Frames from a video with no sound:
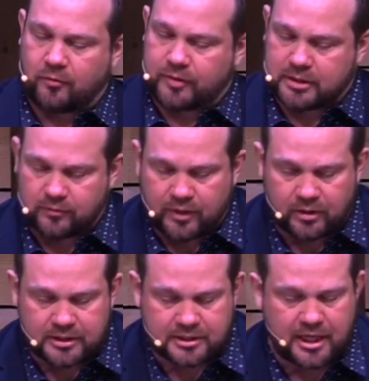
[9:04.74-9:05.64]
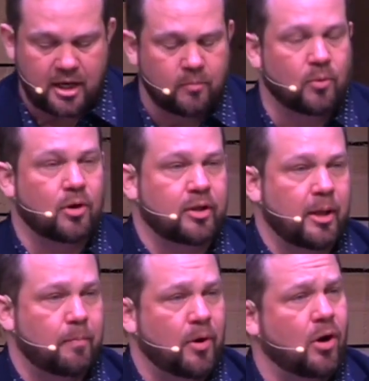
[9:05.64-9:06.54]
It's the very same word
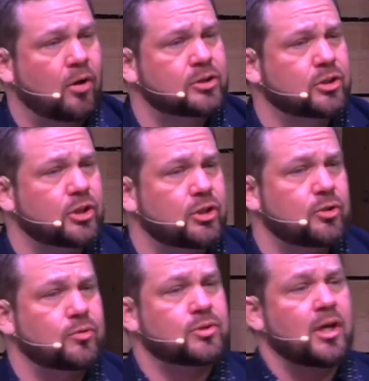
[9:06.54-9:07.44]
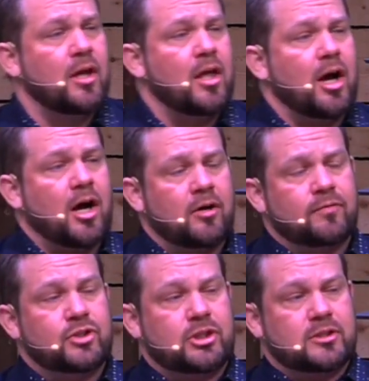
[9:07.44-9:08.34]
that Paul's going to use of
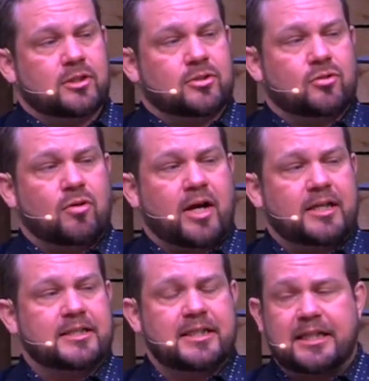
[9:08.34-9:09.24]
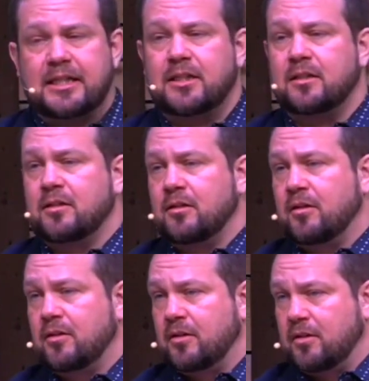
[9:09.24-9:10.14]
Jesus Christ in
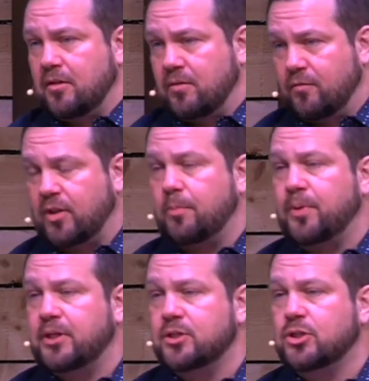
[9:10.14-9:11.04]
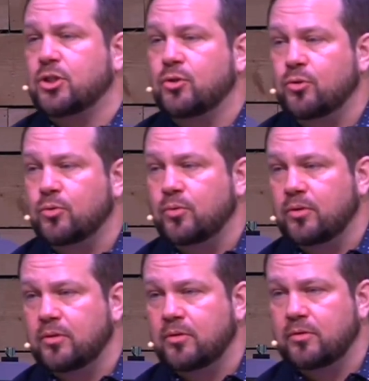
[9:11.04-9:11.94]
Philippians two,
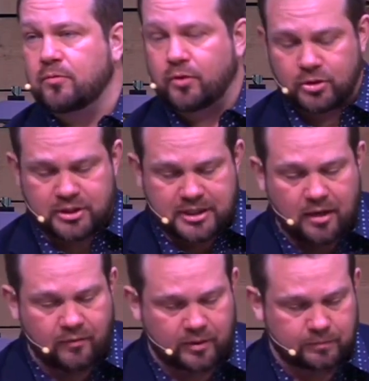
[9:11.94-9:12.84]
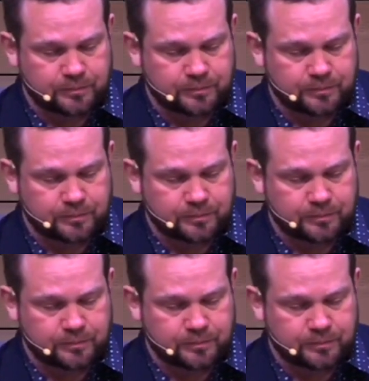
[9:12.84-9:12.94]
verse seven,